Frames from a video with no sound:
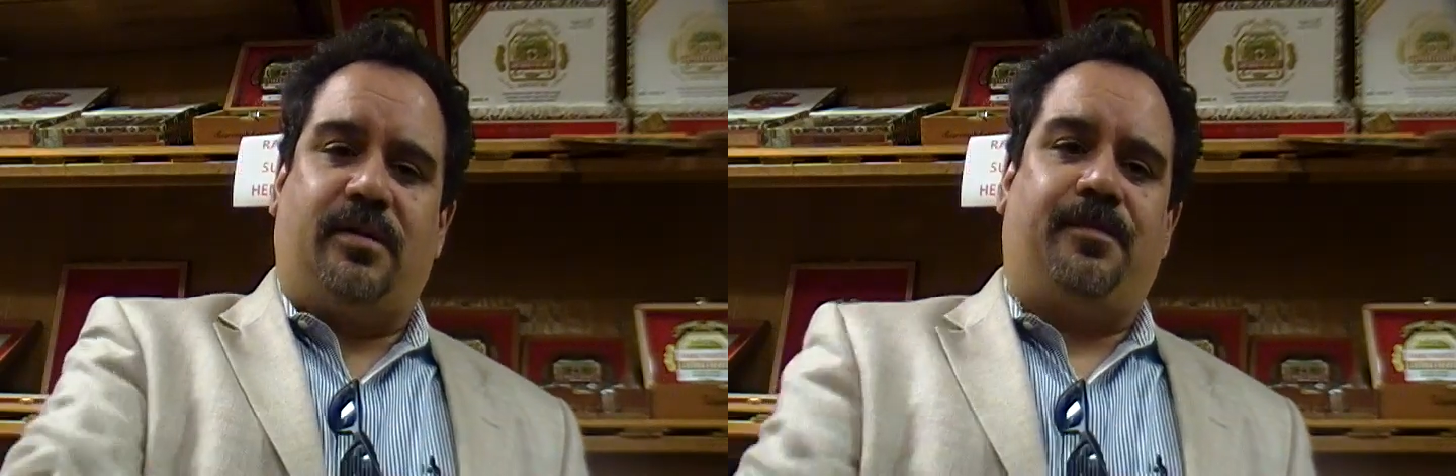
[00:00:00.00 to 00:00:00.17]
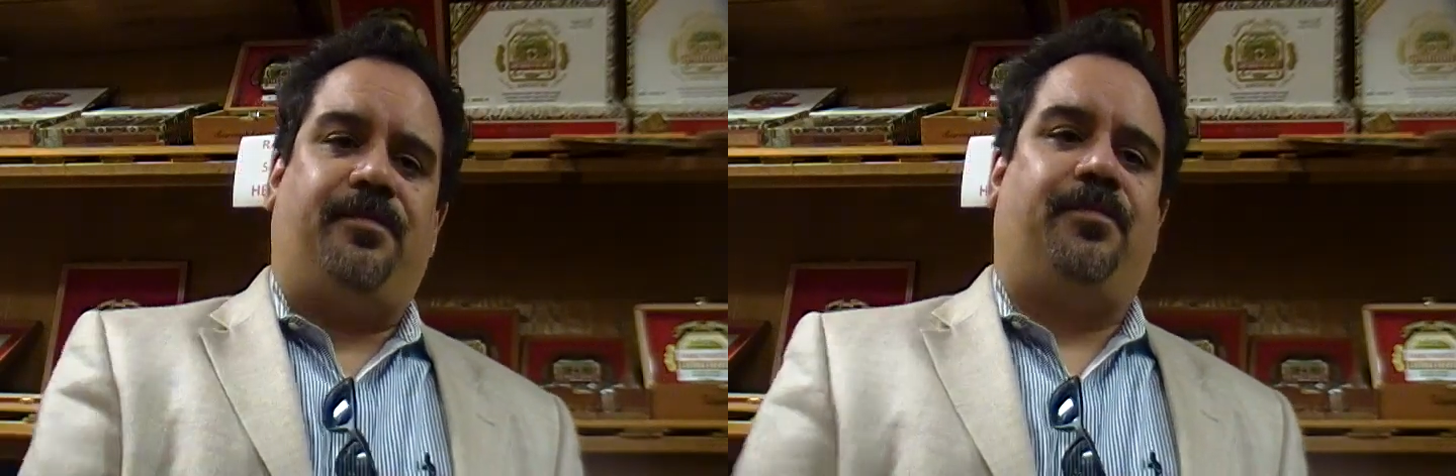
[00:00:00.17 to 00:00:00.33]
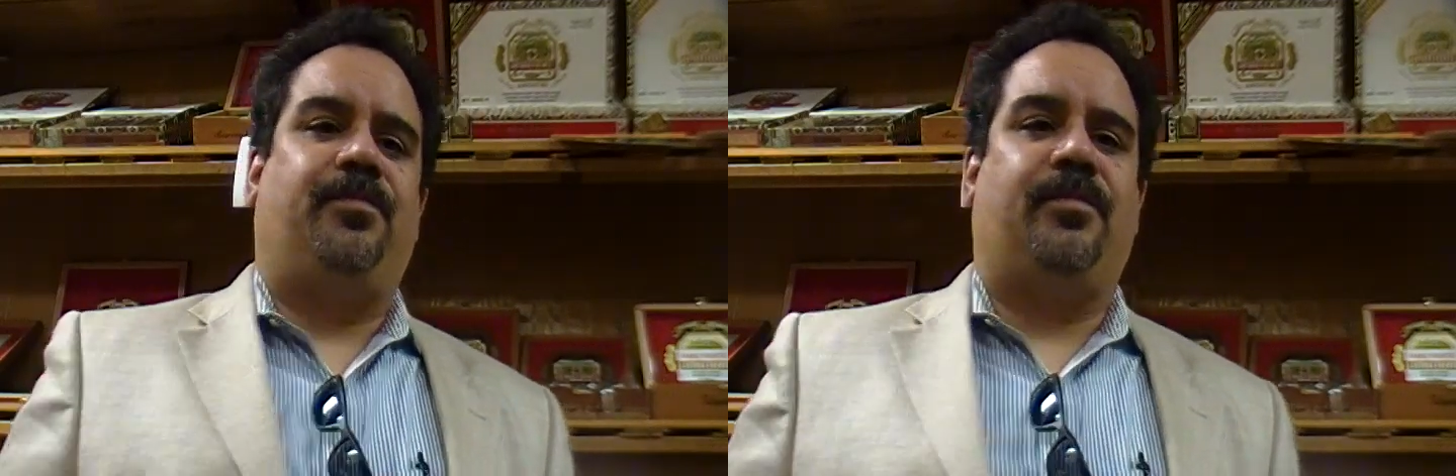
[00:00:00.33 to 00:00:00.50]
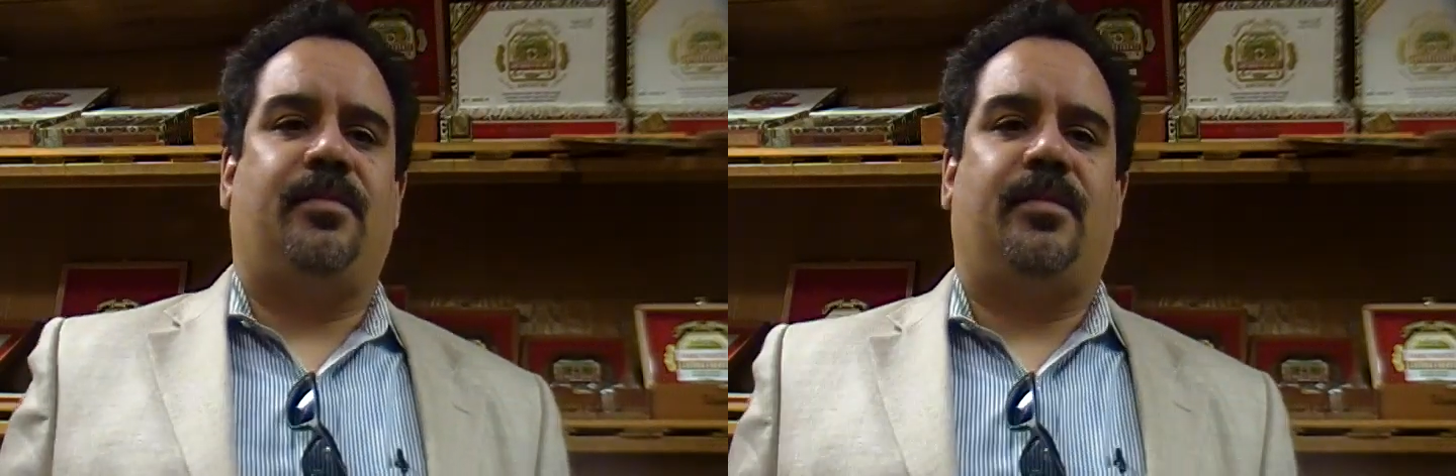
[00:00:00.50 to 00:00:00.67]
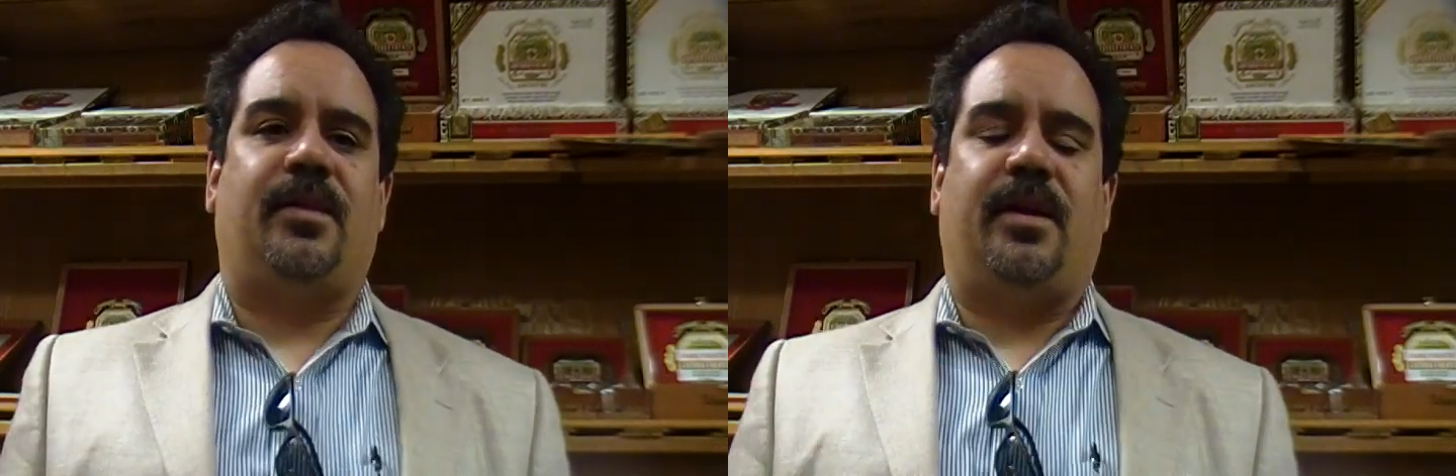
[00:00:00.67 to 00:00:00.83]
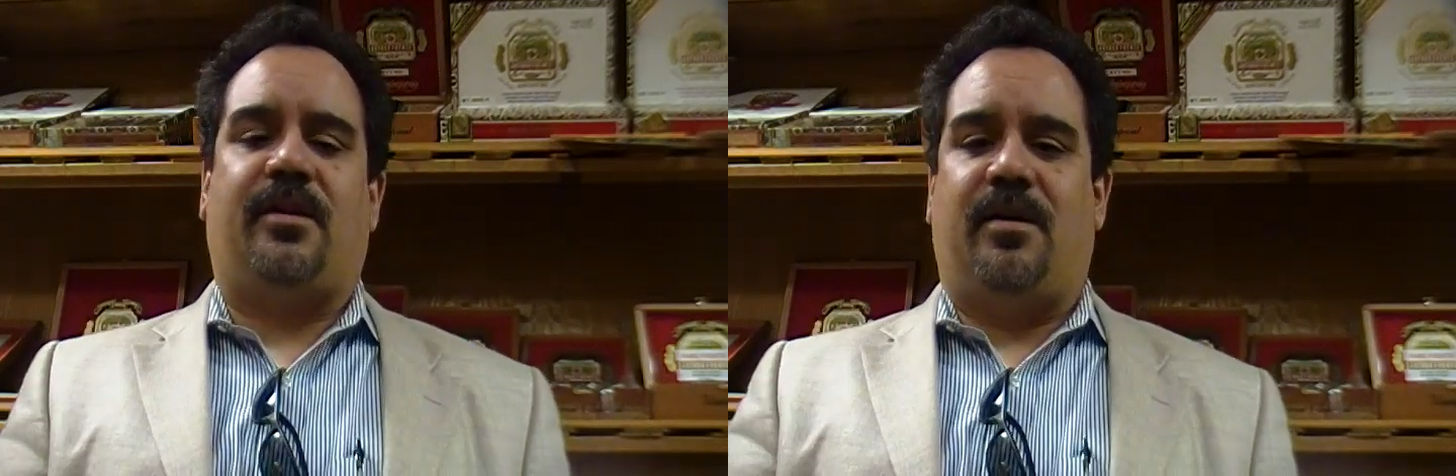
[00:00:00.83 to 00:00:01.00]

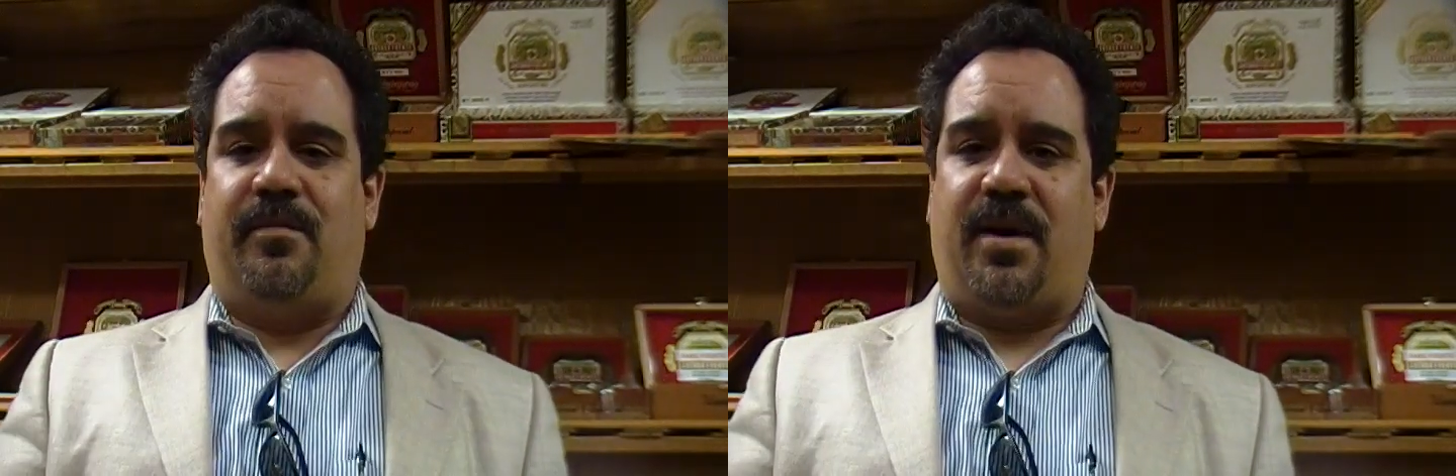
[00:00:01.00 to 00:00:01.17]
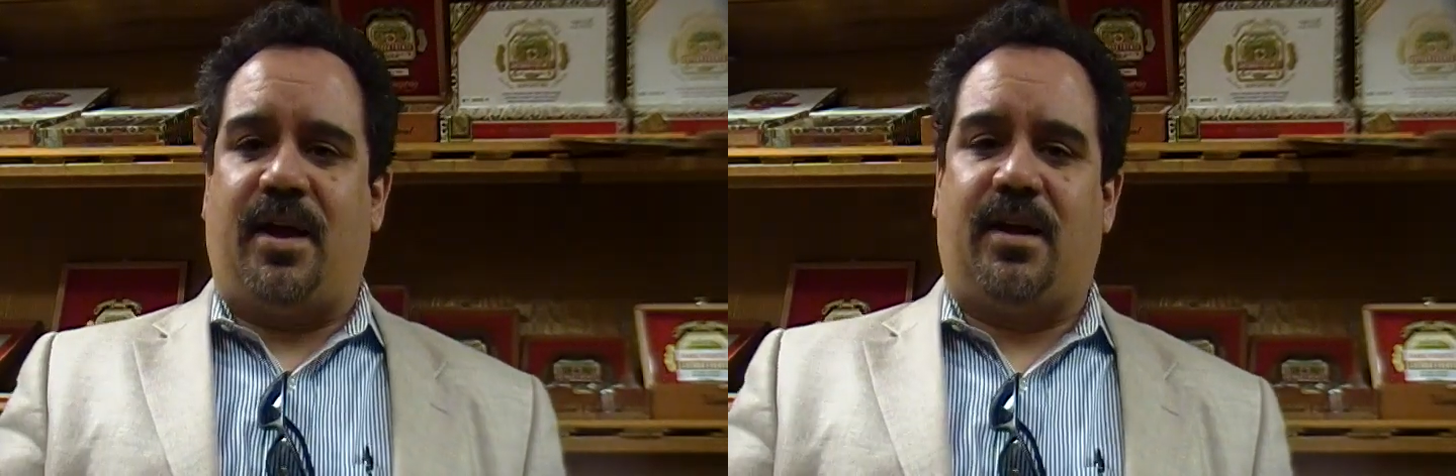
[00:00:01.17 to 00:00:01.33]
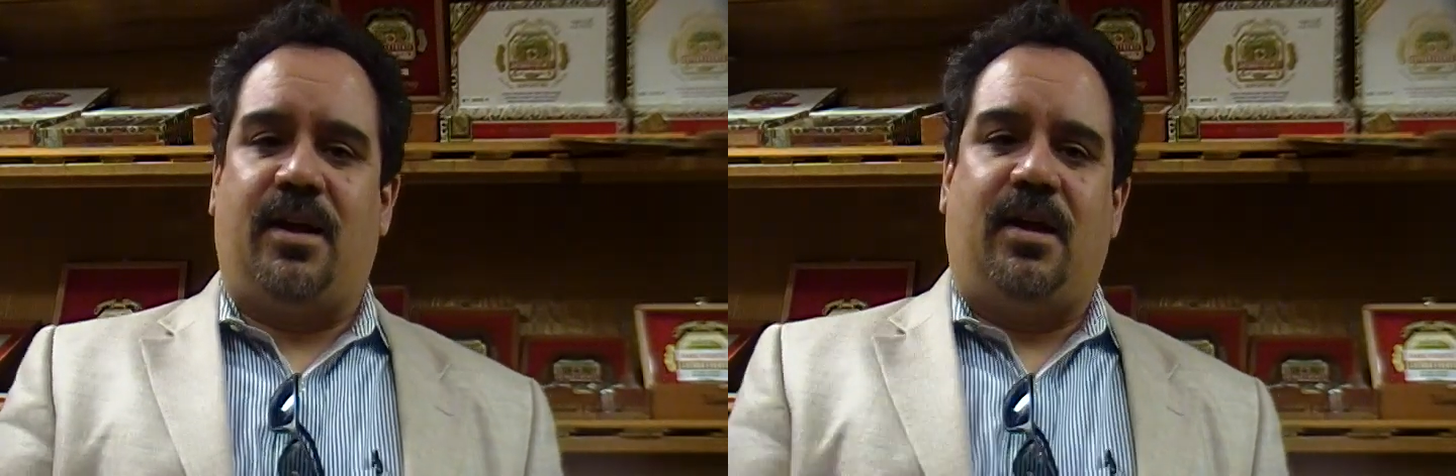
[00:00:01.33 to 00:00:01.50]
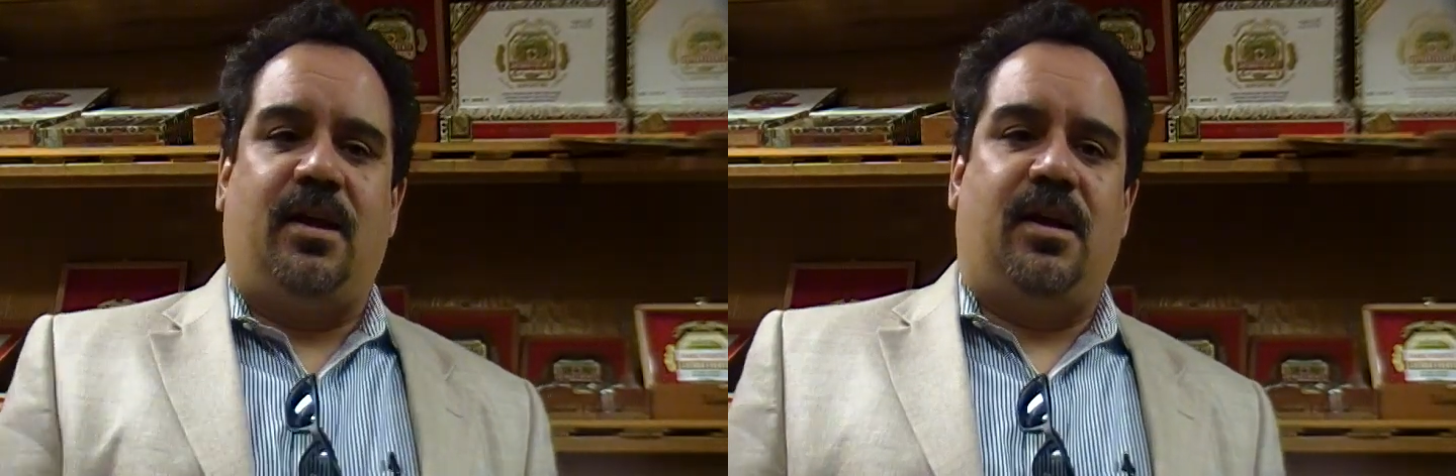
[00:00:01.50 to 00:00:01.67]
I come back,